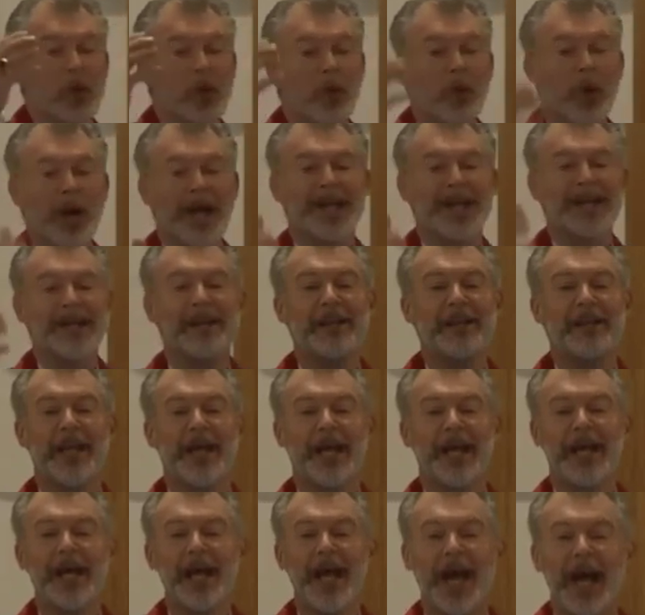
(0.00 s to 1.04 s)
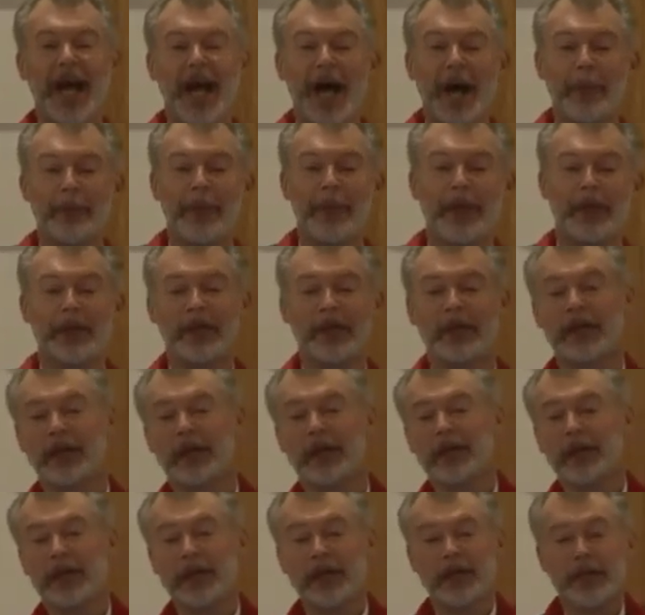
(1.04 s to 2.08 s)
when they happen,
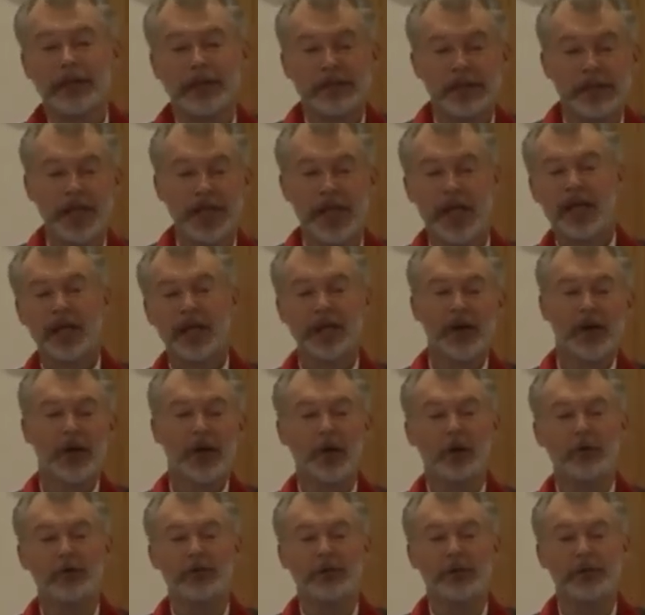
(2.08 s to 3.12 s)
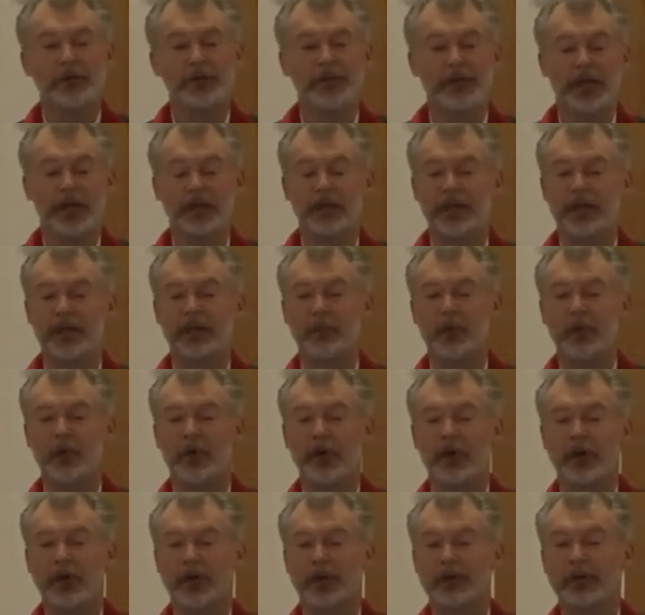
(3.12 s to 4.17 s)
take over Sunday
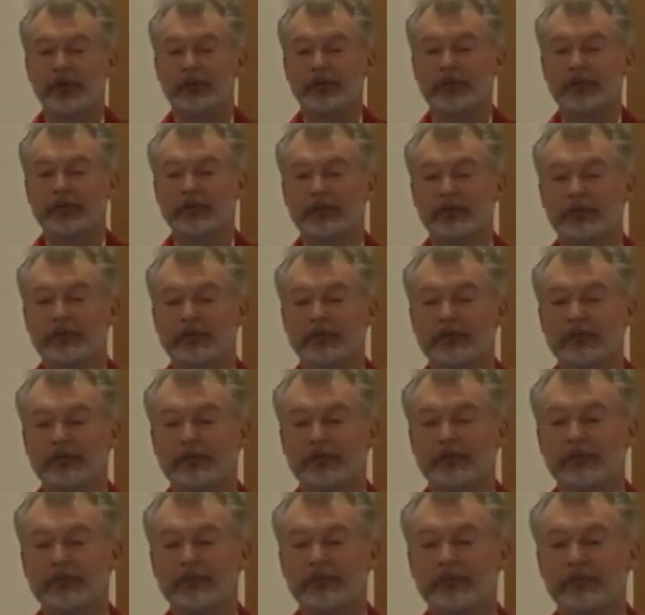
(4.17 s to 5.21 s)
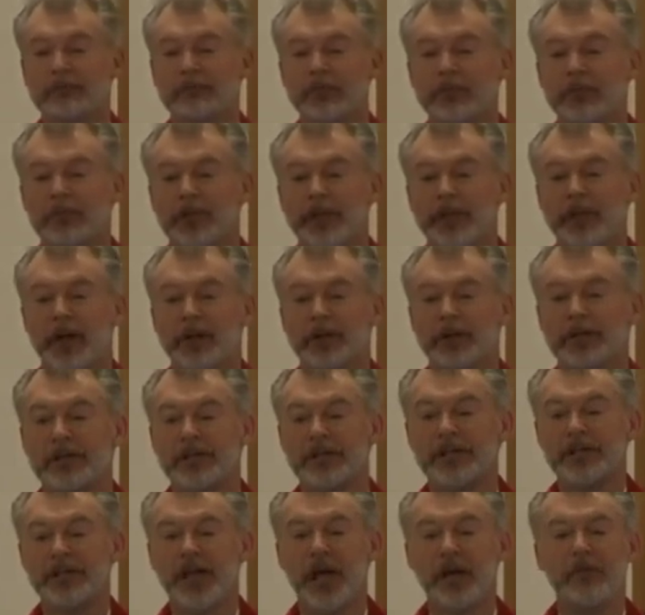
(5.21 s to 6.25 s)
morning. There are
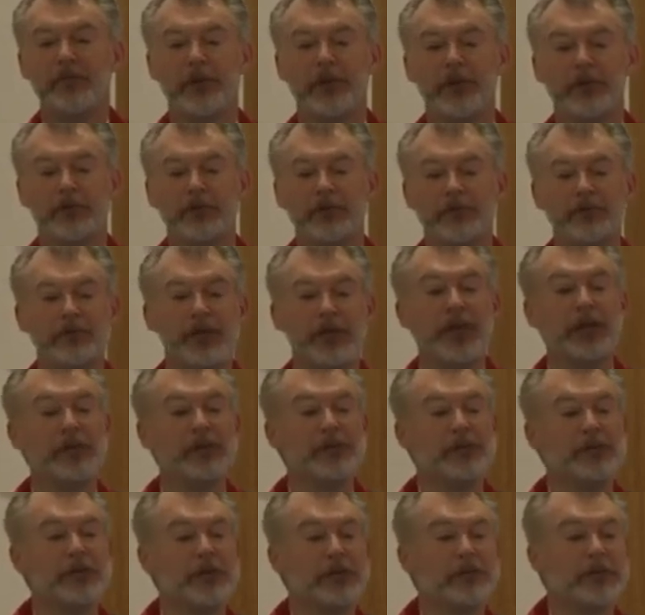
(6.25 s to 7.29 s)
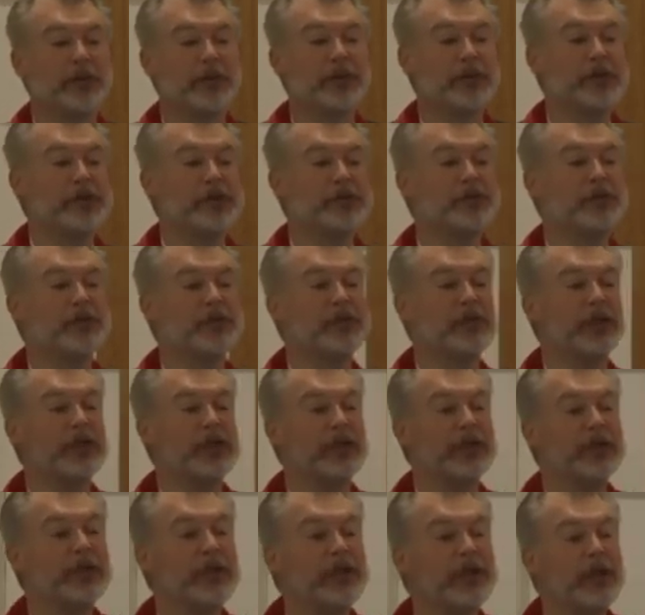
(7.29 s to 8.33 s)
7 feasts of the Christian
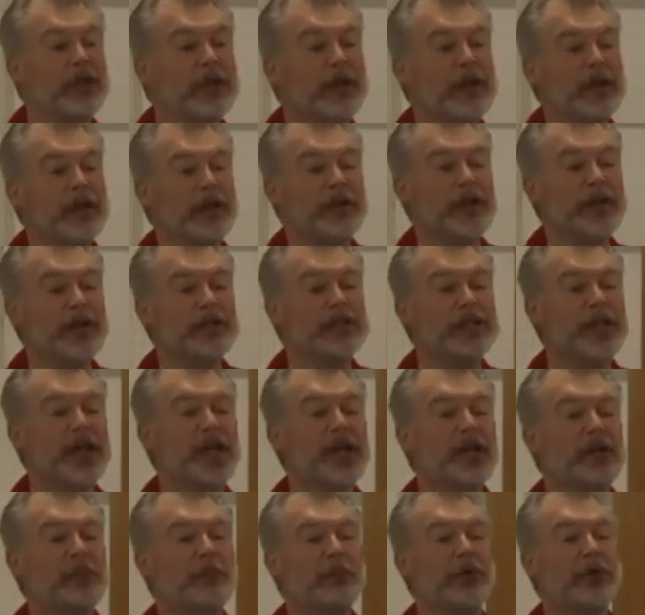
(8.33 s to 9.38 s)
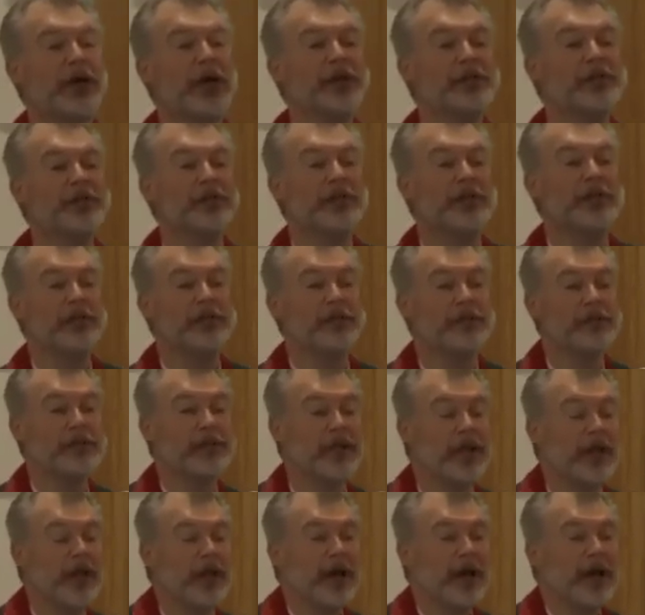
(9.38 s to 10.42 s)
year that take precedence
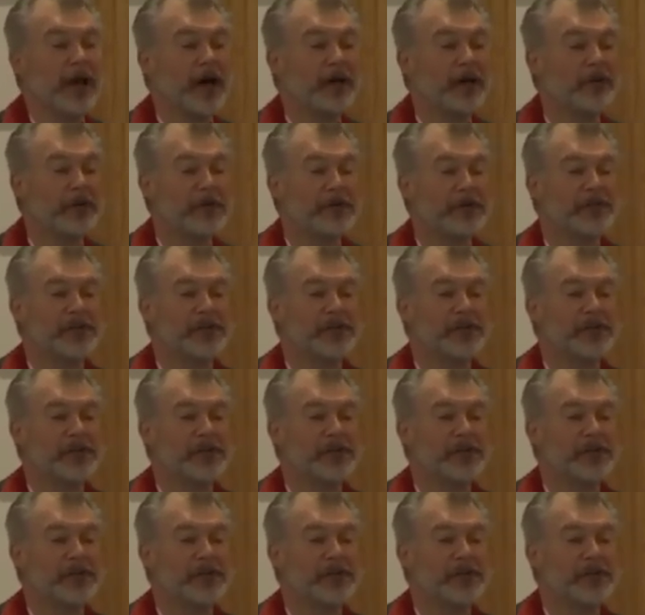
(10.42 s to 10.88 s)
of a